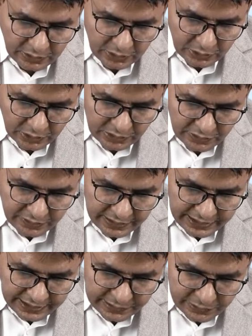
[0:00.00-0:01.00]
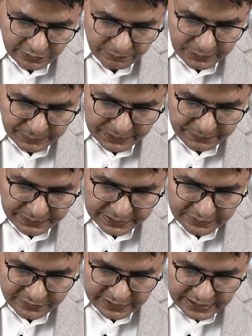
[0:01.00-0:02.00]
alternate complement
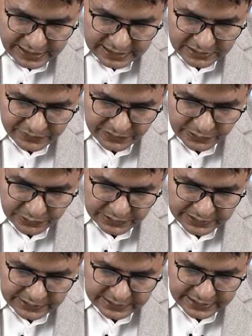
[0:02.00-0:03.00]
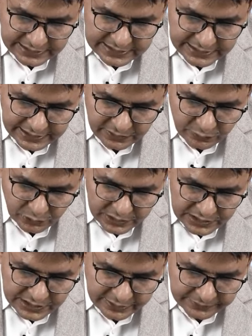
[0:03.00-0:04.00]
pathway. As we know that side, what
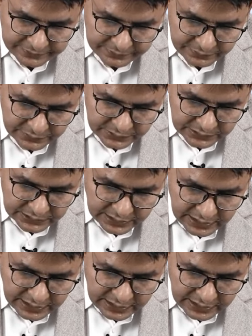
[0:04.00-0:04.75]
is there? The